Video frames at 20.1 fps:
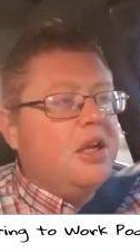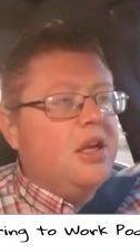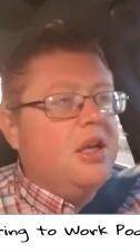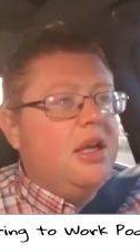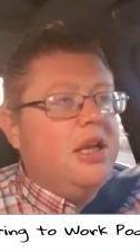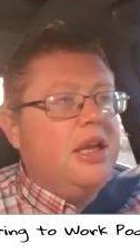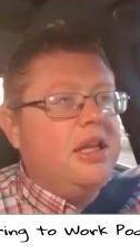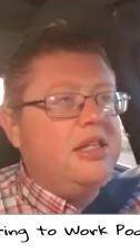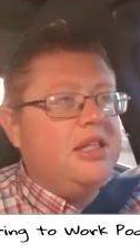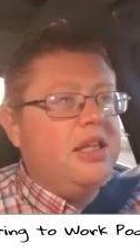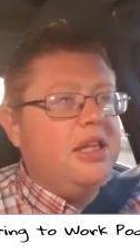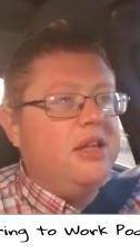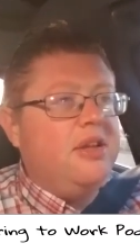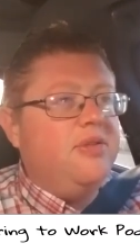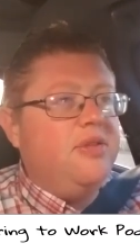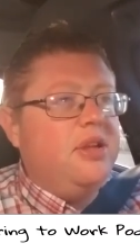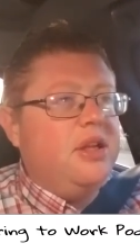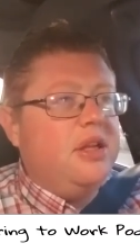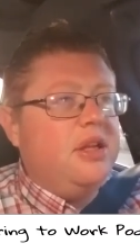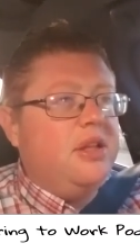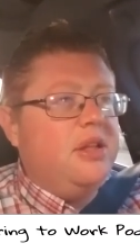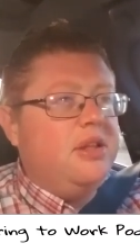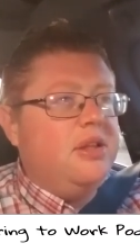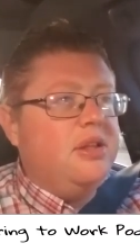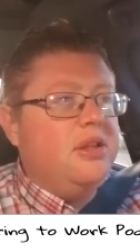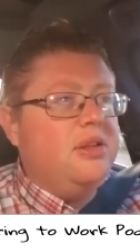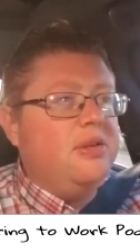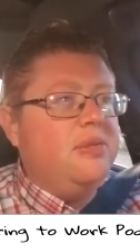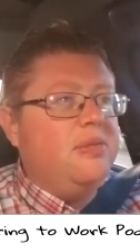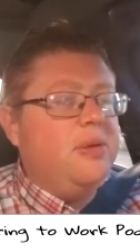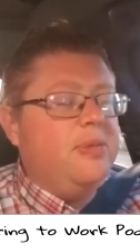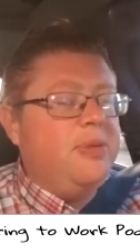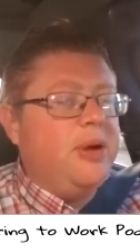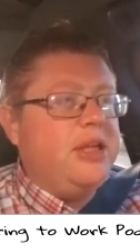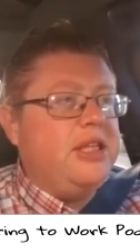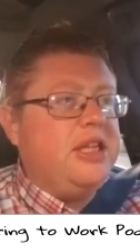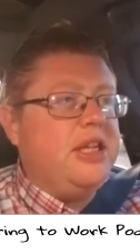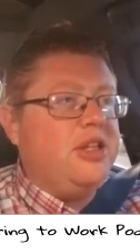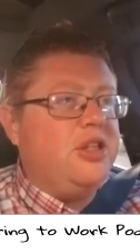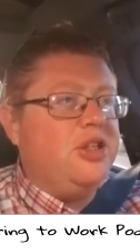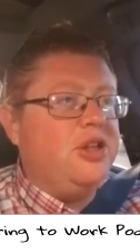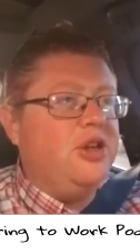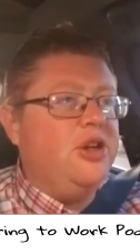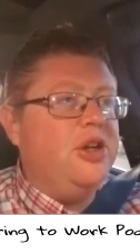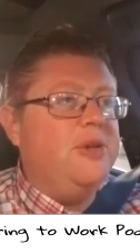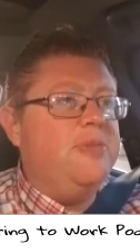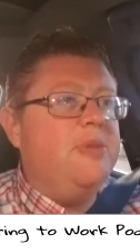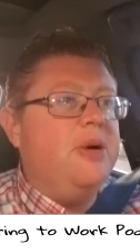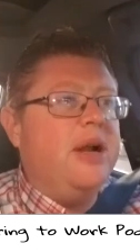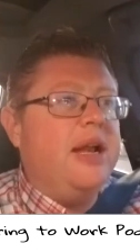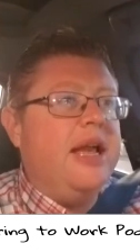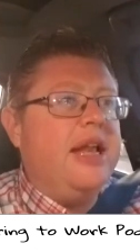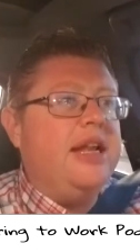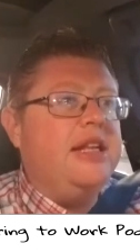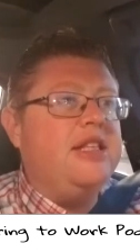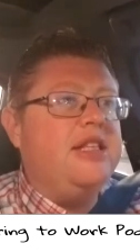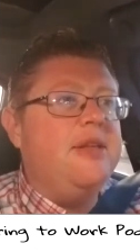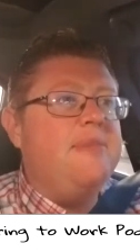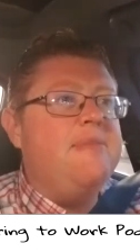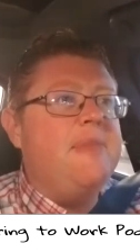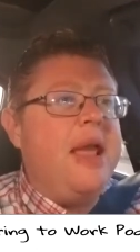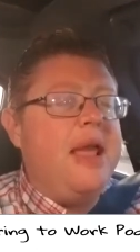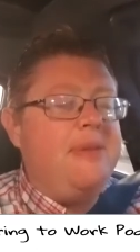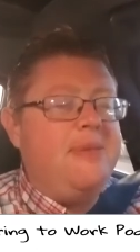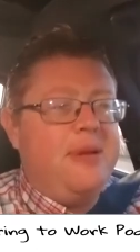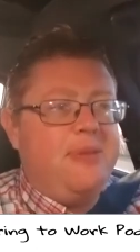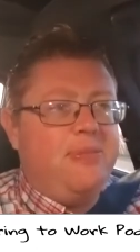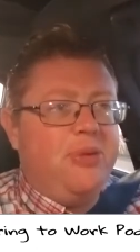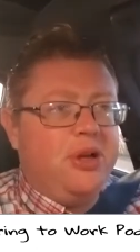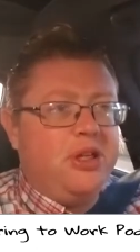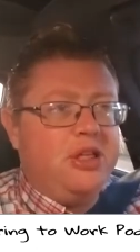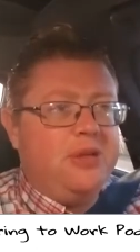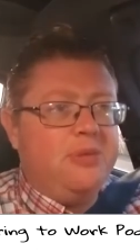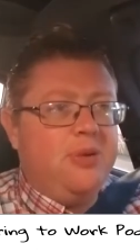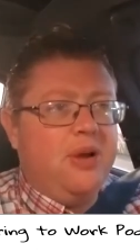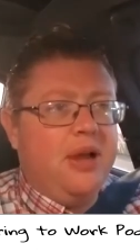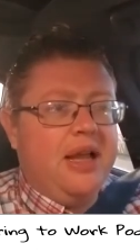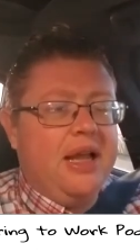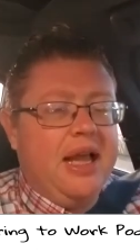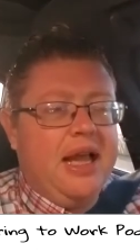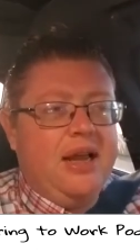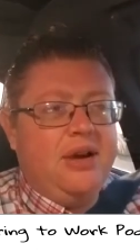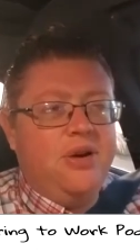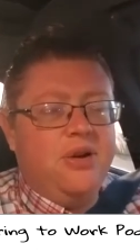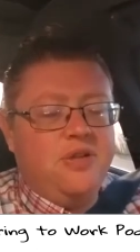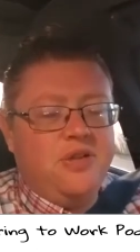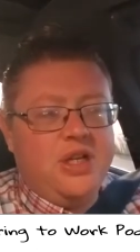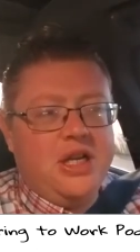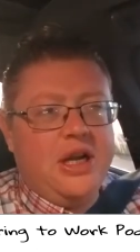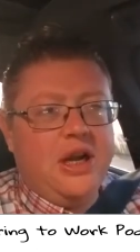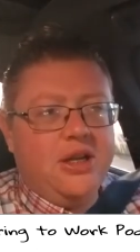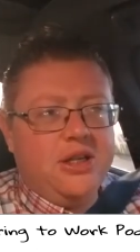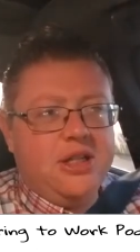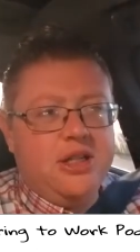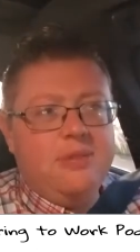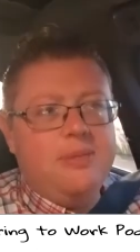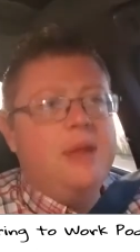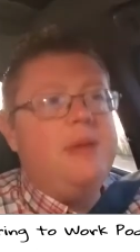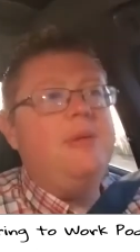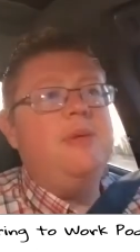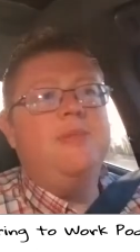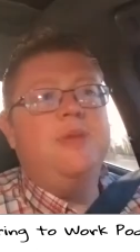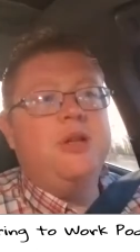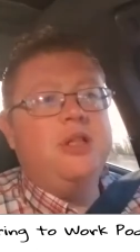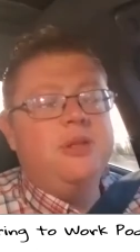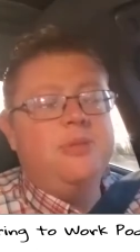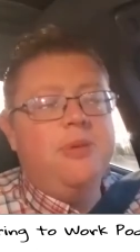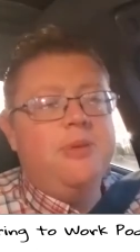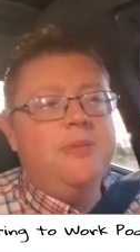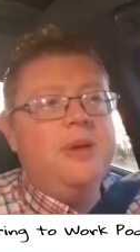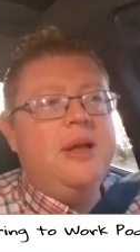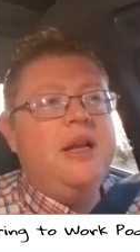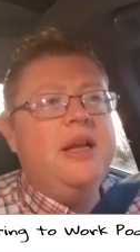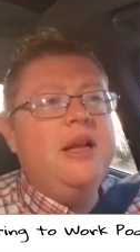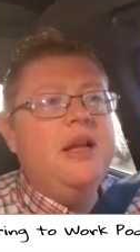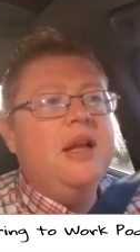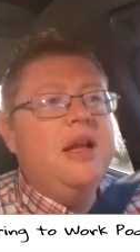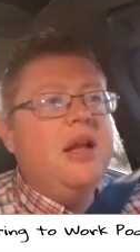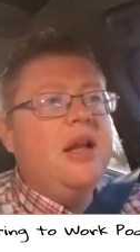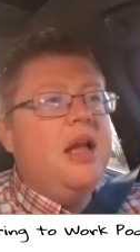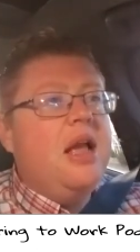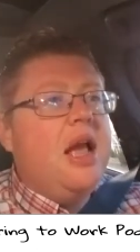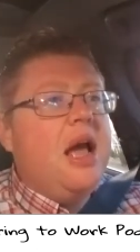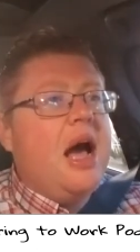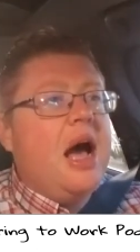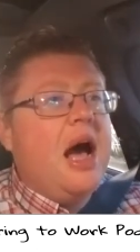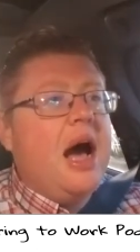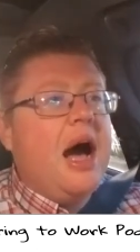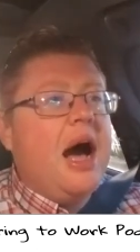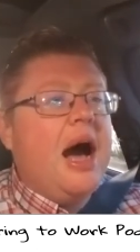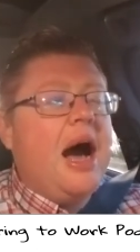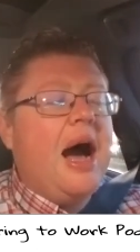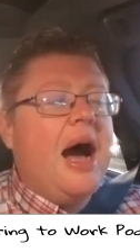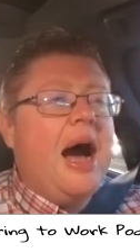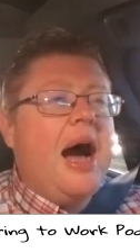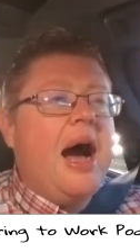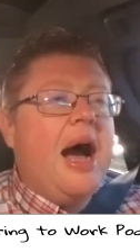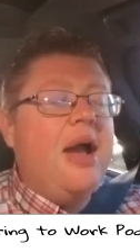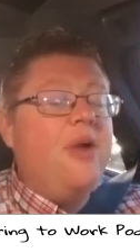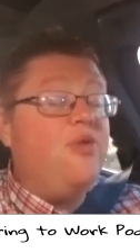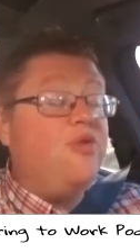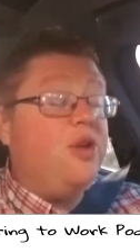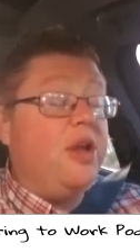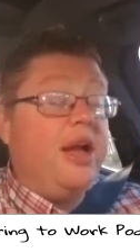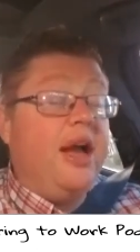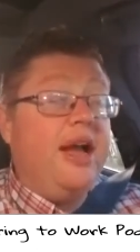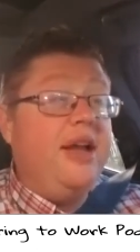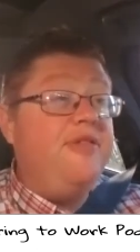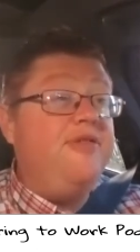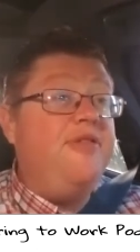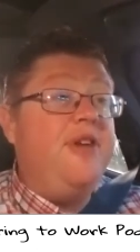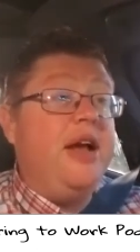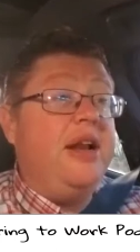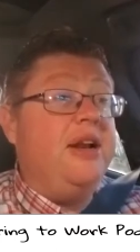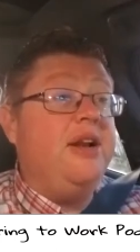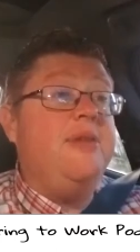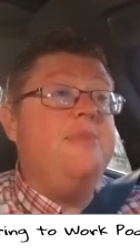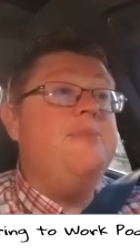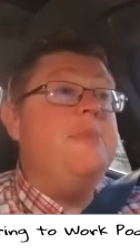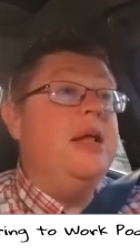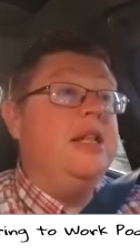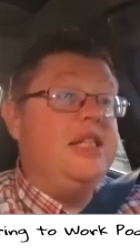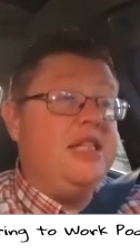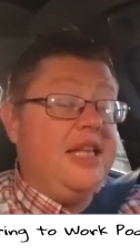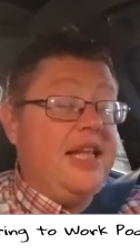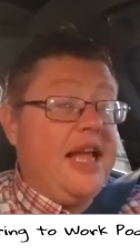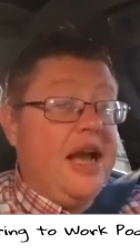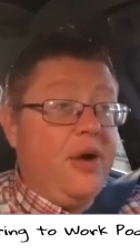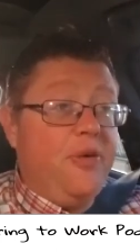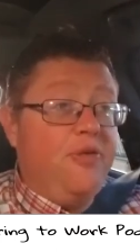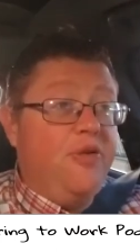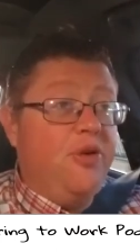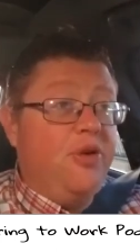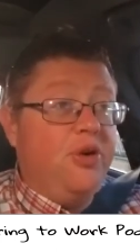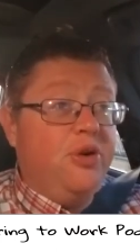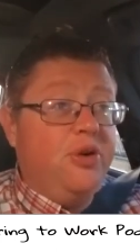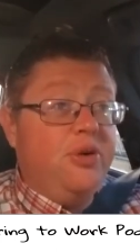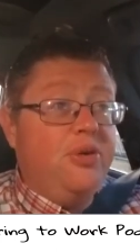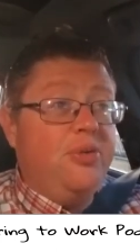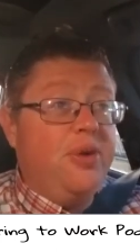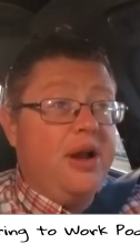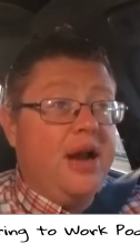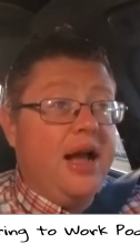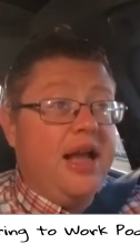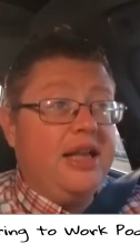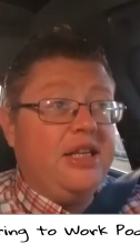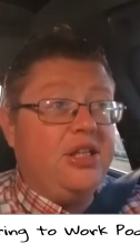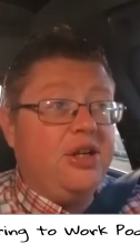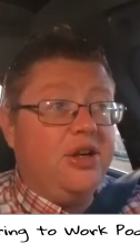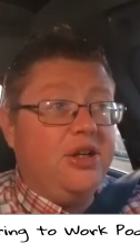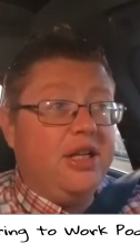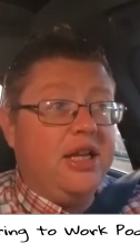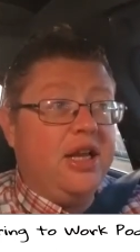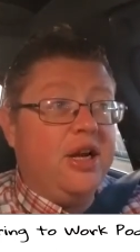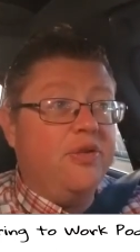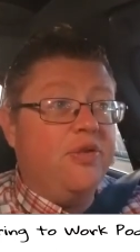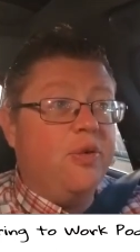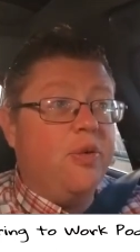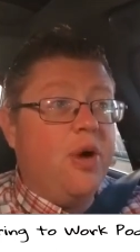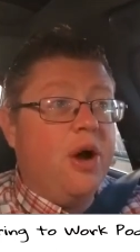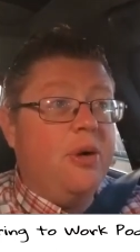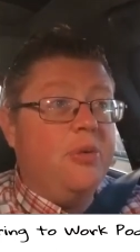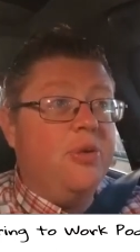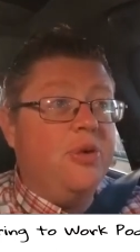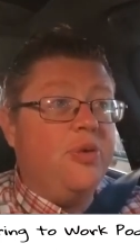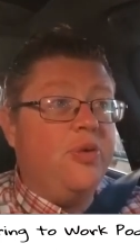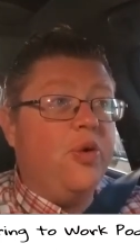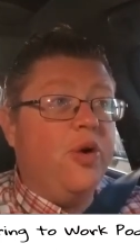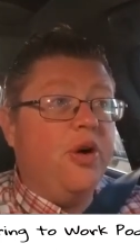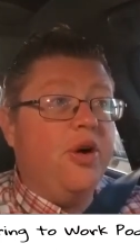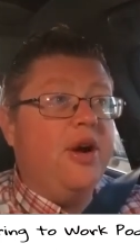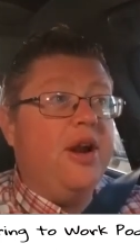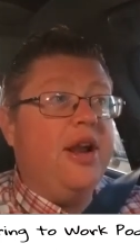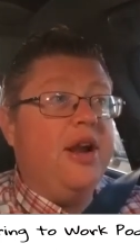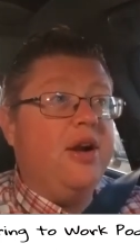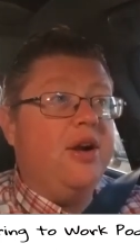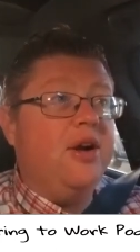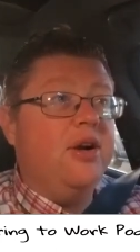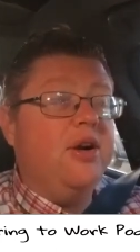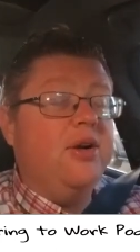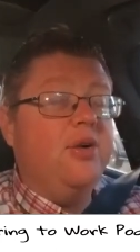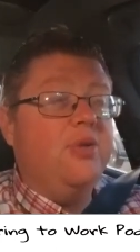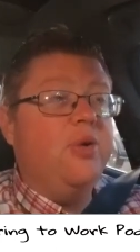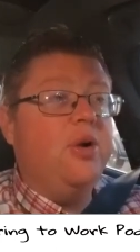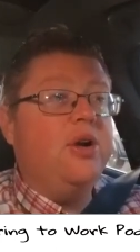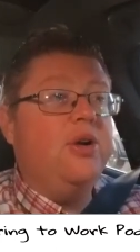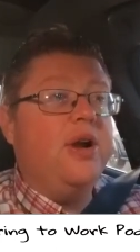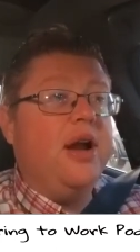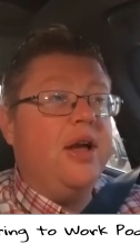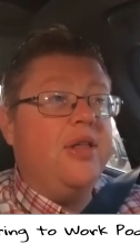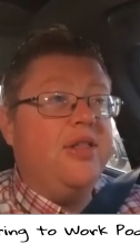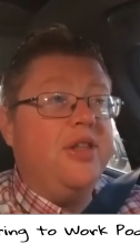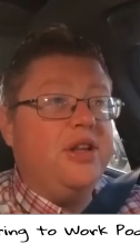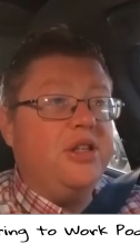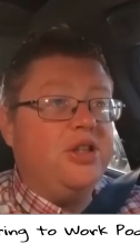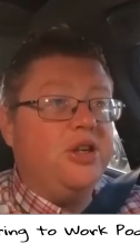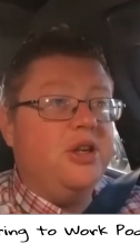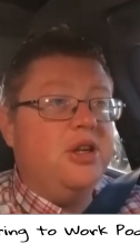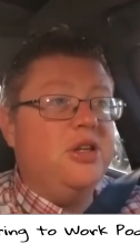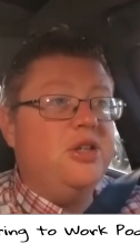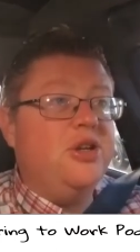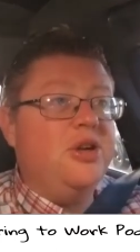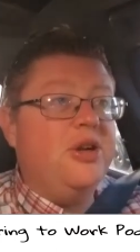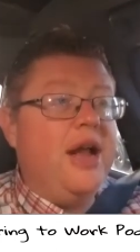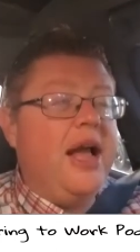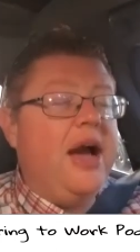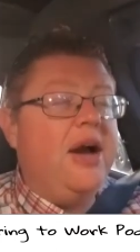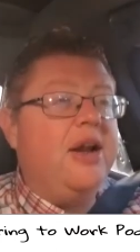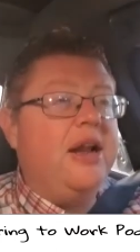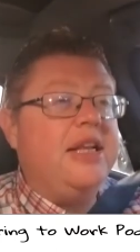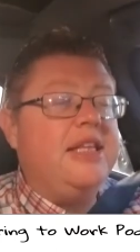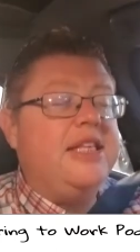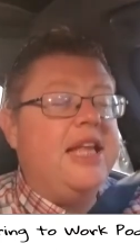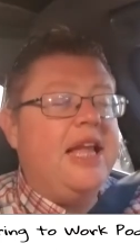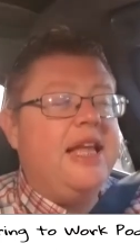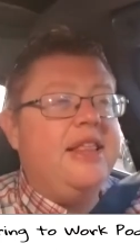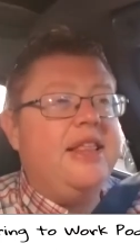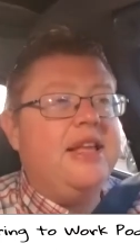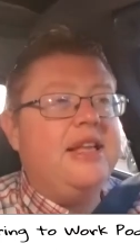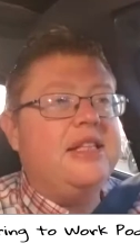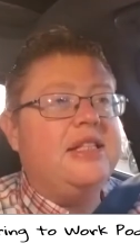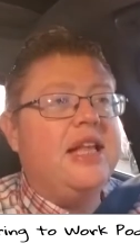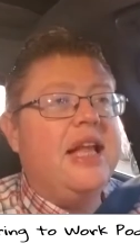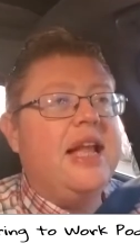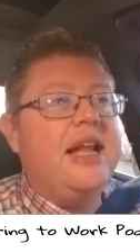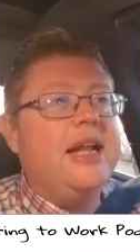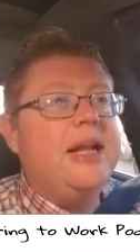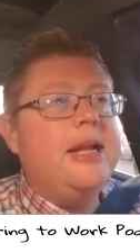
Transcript: the Embracing Uncertainty book, and it's the maybe principle. I don't know if she calls it the maybe principle, but I've found it immensely helpful when I start to get overwhelmed with worry or wondering how things are going to turn out. I say things like,